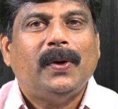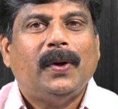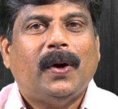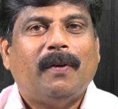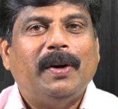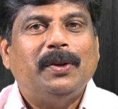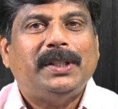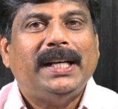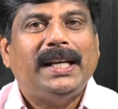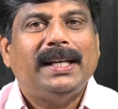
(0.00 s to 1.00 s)
Or when you
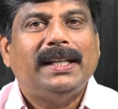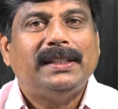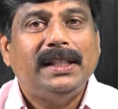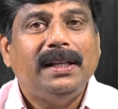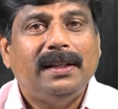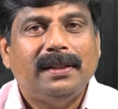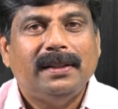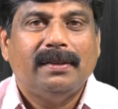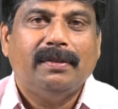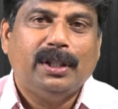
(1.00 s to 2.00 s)
say seed,
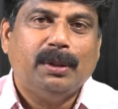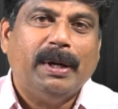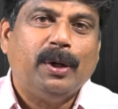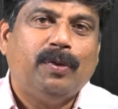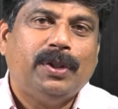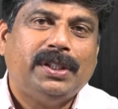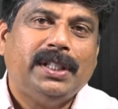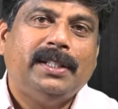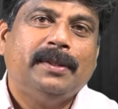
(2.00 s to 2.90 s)
where is the mango for the seed?